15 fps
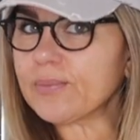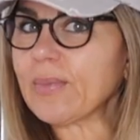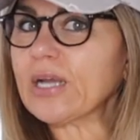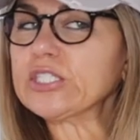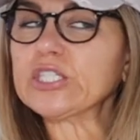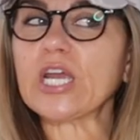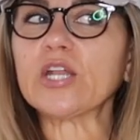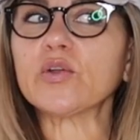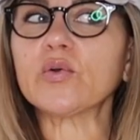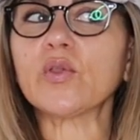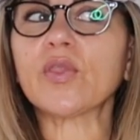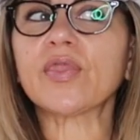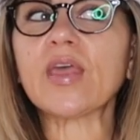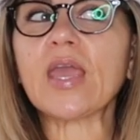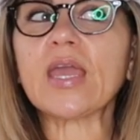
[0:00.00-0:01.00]
to my
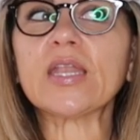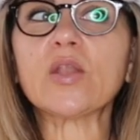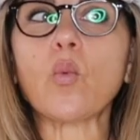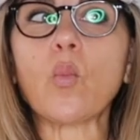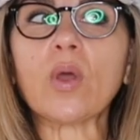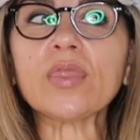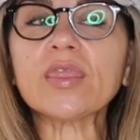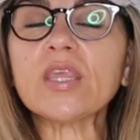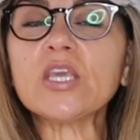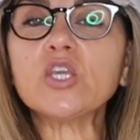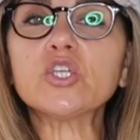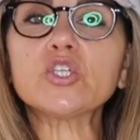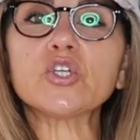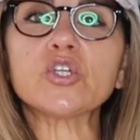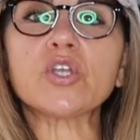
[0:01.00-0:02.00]
channel, then one thing
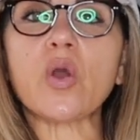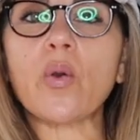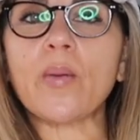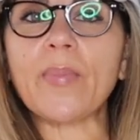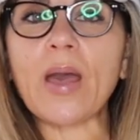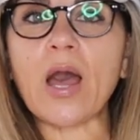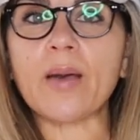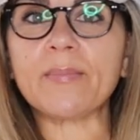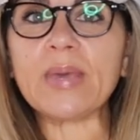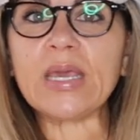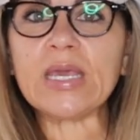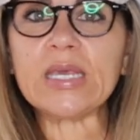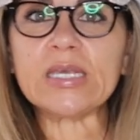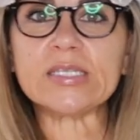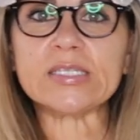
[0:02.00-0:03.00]
you should know about
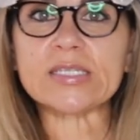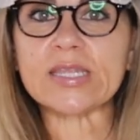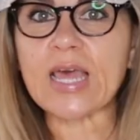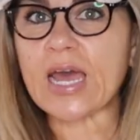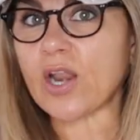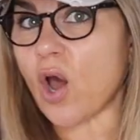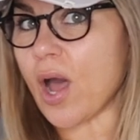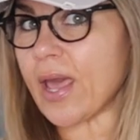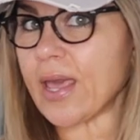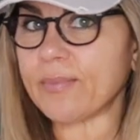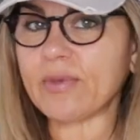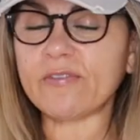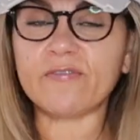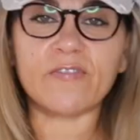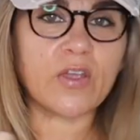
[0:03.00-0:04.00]
me is that I
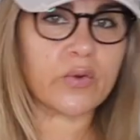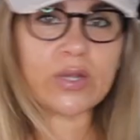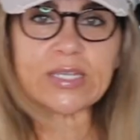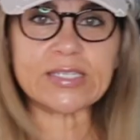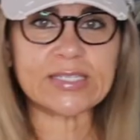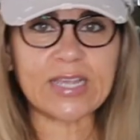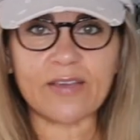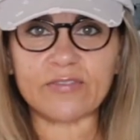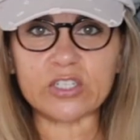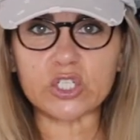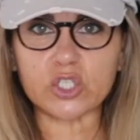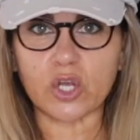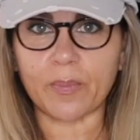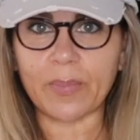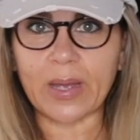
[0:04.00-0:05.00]
am a very savvy
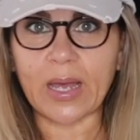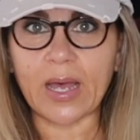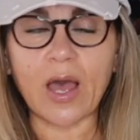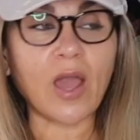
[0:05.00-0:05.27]
shopper.